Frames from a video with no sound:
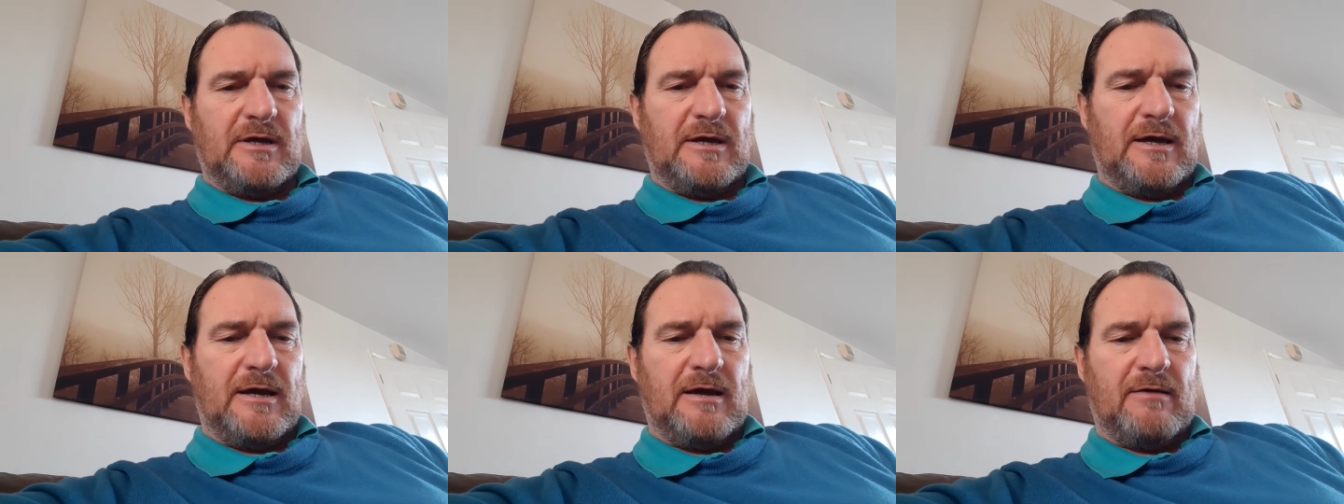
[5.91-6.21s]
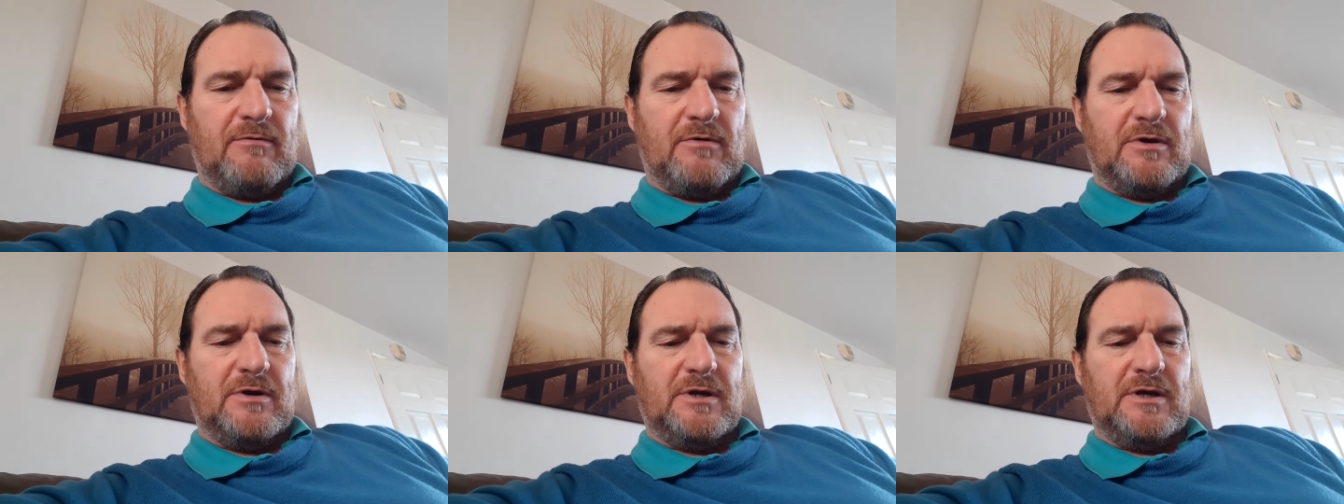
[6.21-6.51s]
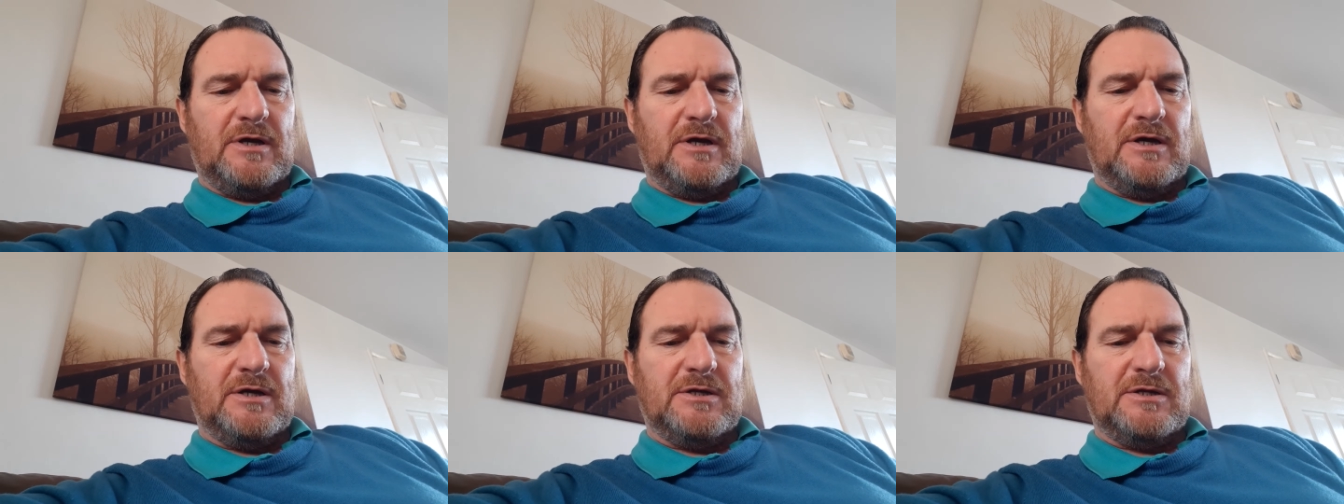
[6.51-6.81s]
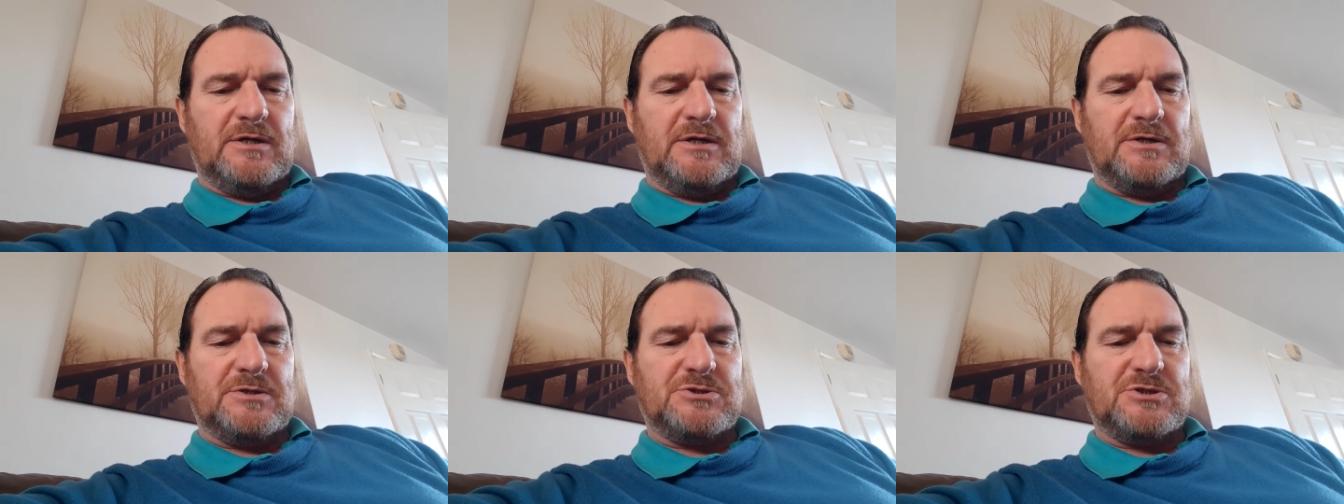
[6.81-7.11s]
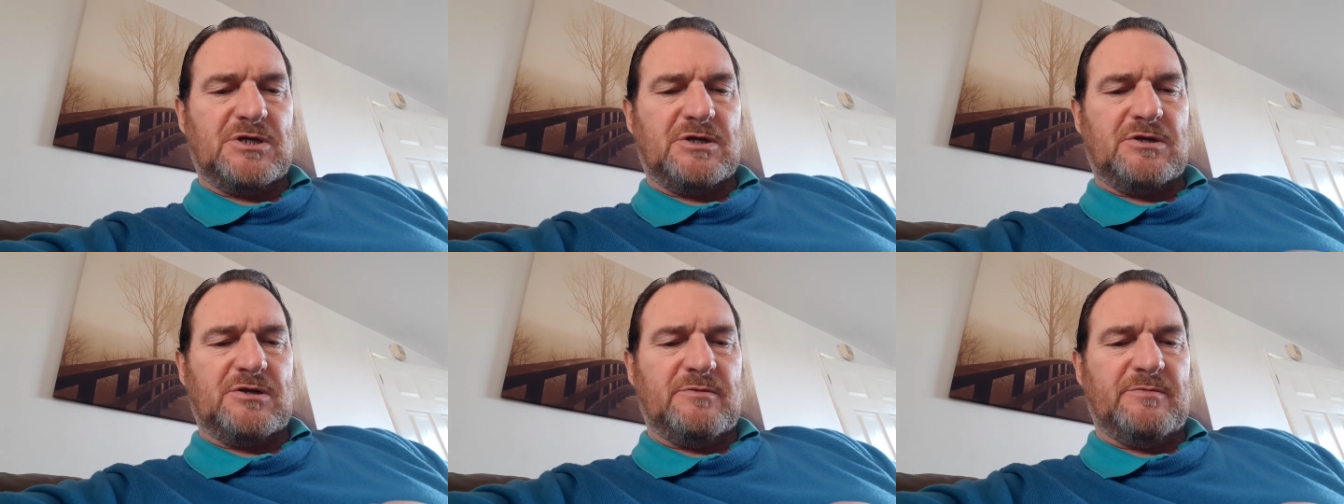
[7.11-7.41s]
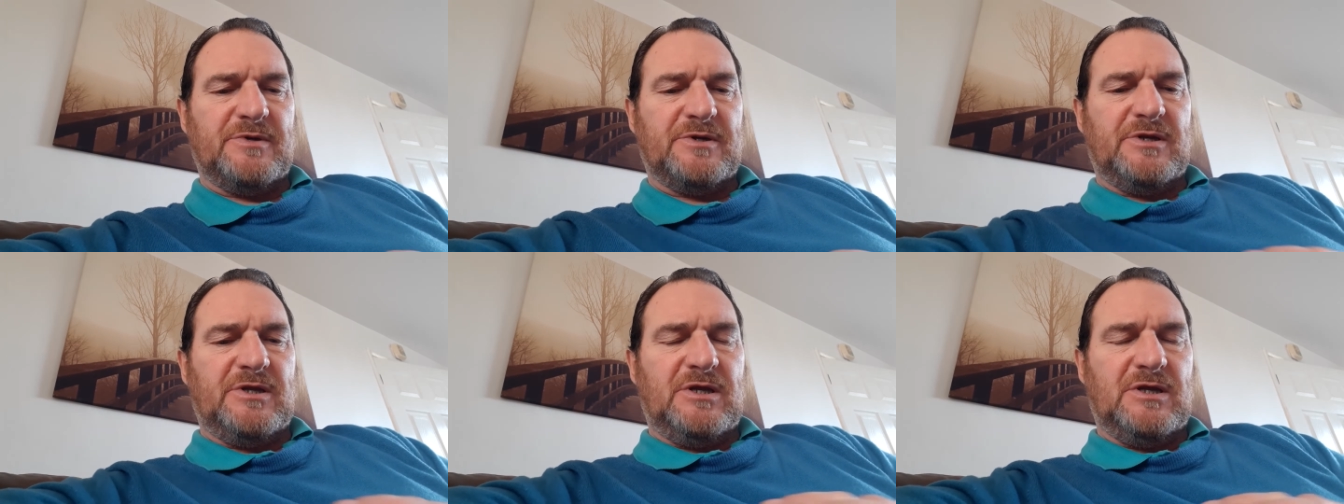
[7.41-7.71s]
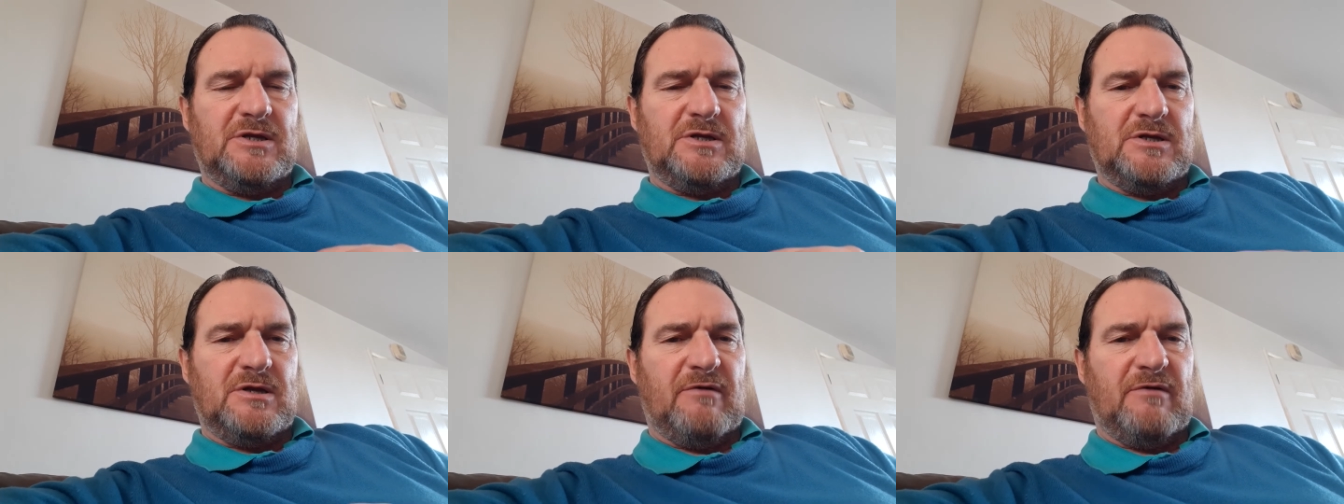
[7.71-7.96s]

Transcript: I've got a gentleman here,